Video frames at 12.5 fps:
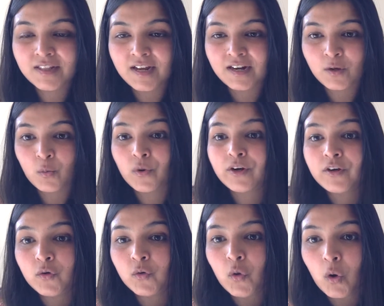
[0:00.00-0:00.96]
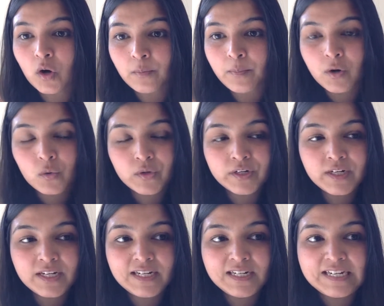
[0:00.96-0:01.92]
that I wanted to talk about
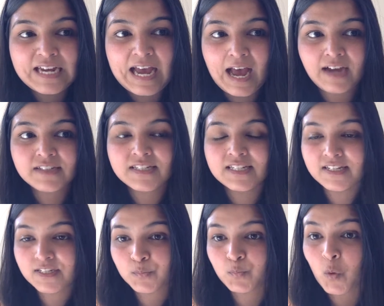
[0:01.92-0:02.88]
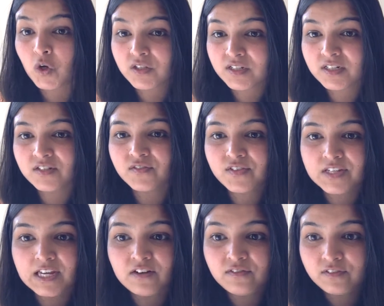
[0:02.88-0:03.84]
in healing hacks is positive
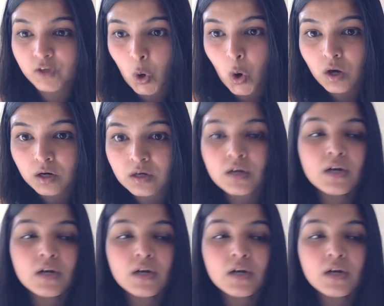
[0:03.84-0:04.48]
self-talk.